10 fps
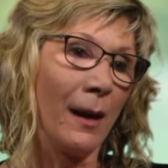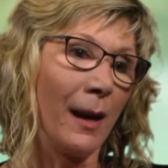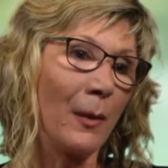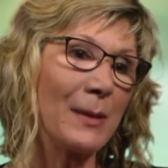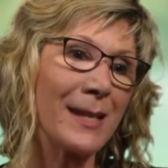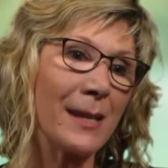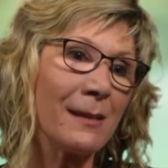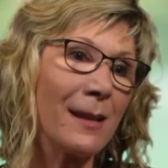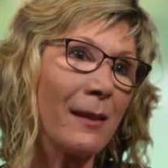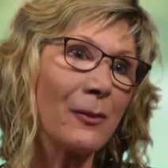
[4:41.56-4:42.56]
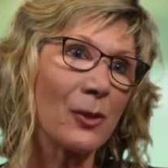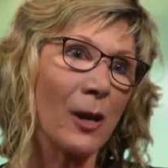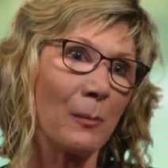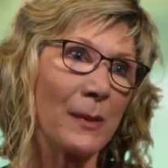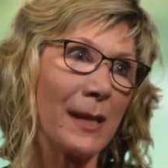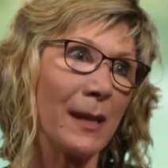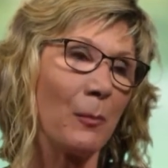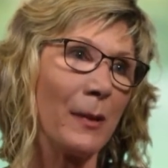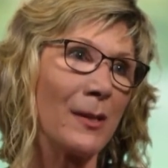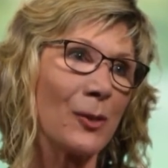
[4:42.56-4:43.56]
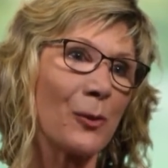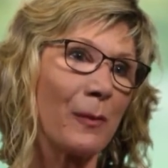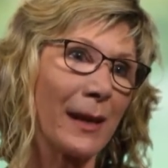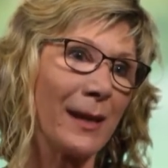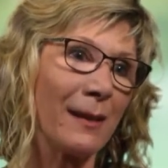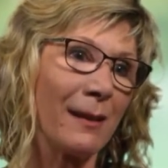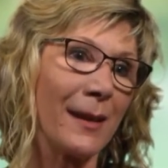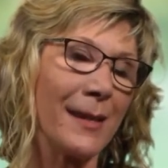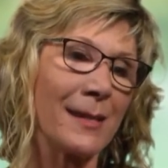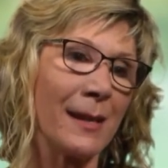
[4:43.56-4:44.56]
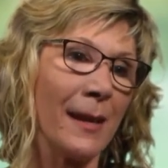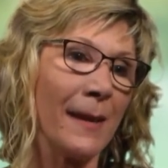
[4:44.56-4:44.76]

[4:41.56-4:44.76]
I would say another top tip is to recognize